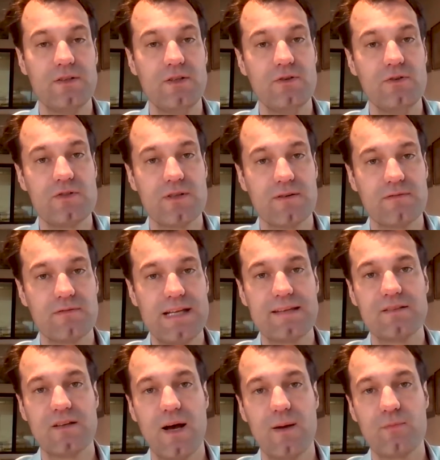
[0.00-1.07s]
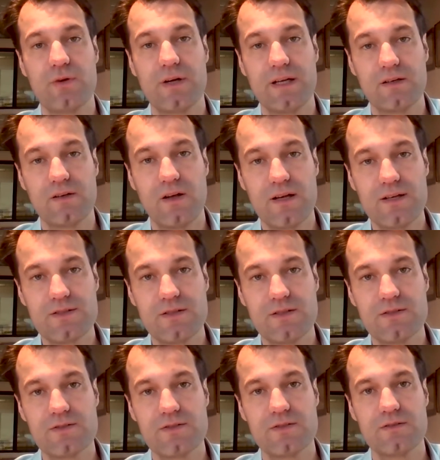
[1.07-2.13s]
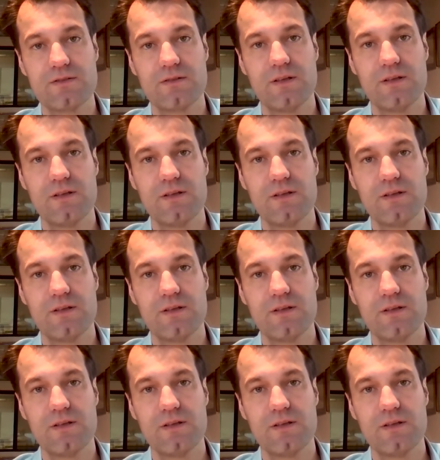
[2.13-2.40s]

the use of net operating losses